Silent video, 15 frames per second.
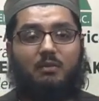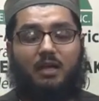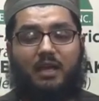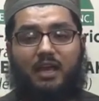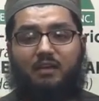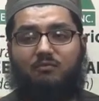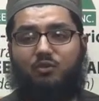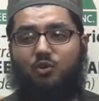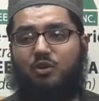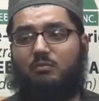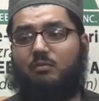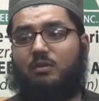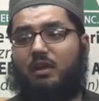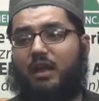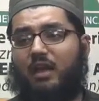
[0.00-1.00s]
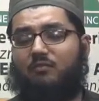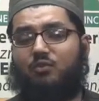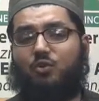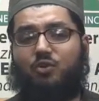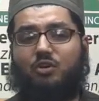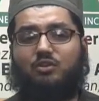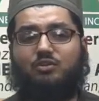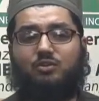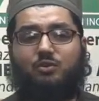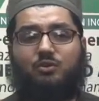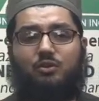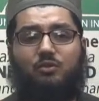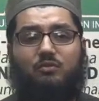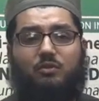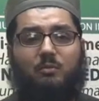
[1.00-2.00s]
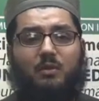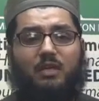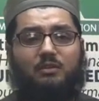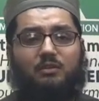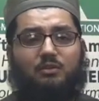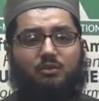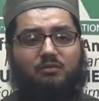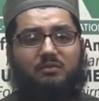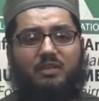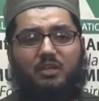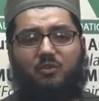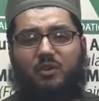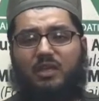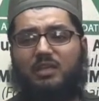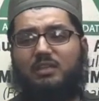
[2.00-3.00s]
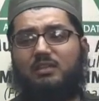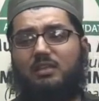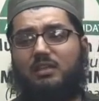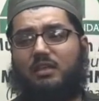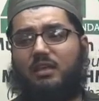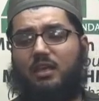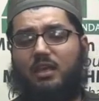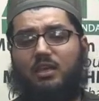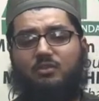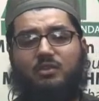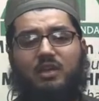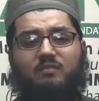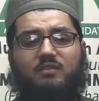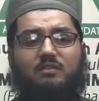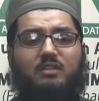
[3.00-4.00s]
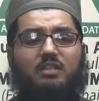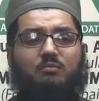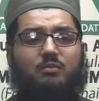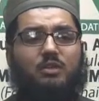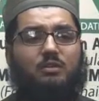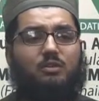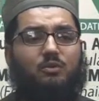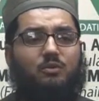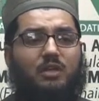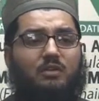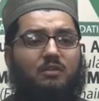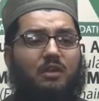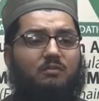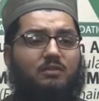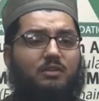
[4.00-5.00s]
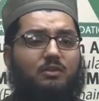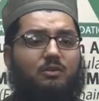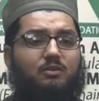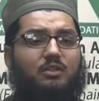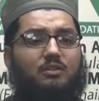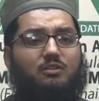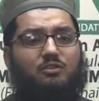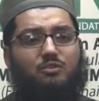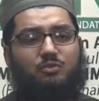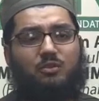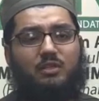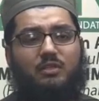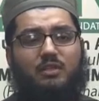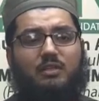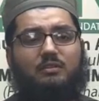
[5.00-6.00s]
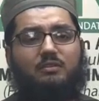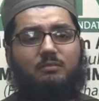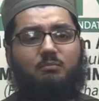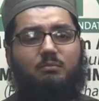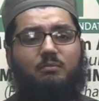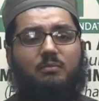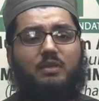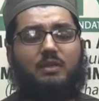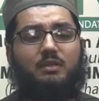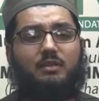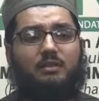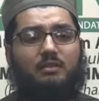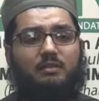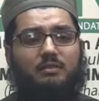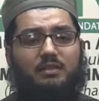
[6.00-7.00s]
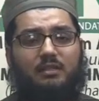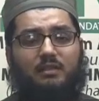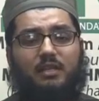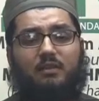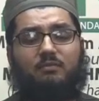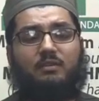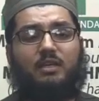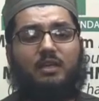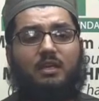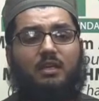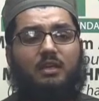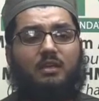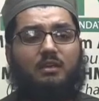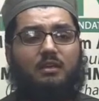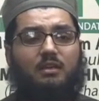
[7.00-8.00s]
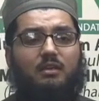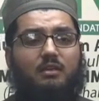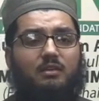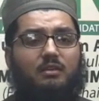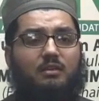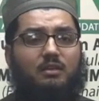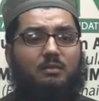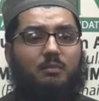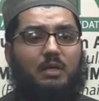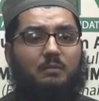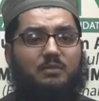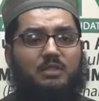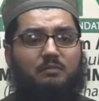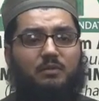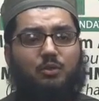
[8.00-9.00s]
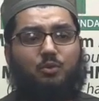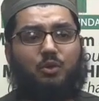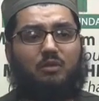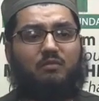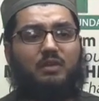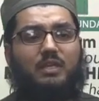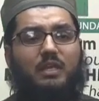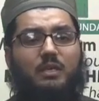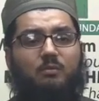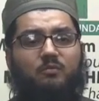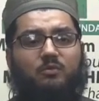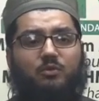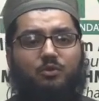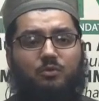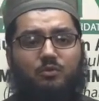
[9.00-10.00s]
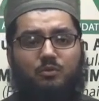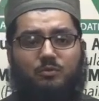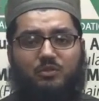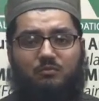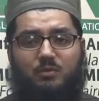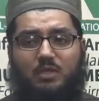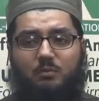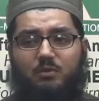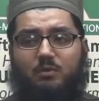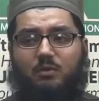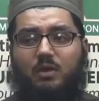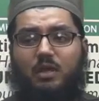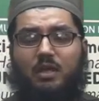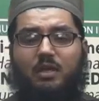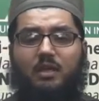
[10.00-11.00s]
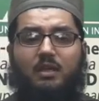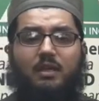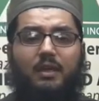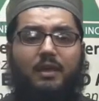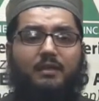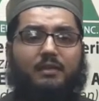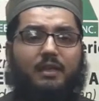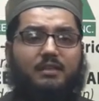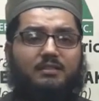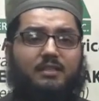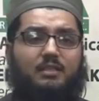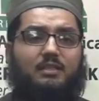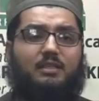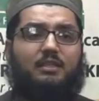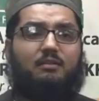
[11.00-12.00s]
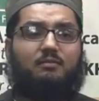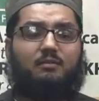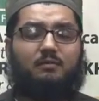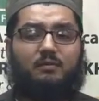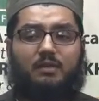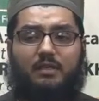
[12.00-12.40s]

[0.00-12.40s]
have no control over my tawfiq or anything. You have to leave me alone and you have to go. Then the student, they left. Imam Shibli, whoever came, few groups of people, and as they leave,